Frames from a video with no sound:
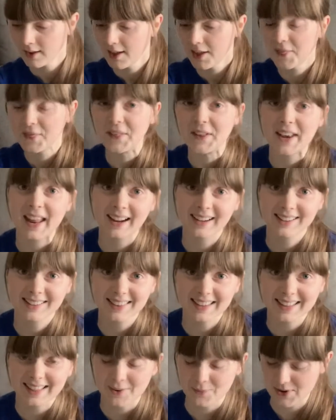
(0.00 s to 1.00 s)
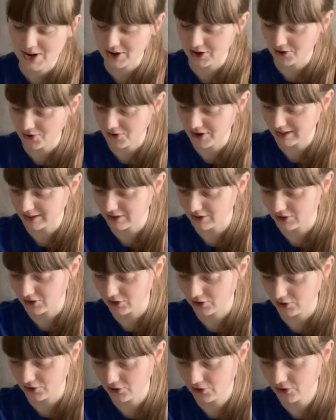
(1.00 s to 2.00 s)
The next thing that we are going to
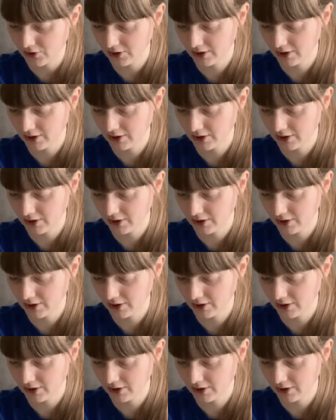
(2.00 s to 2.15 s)
do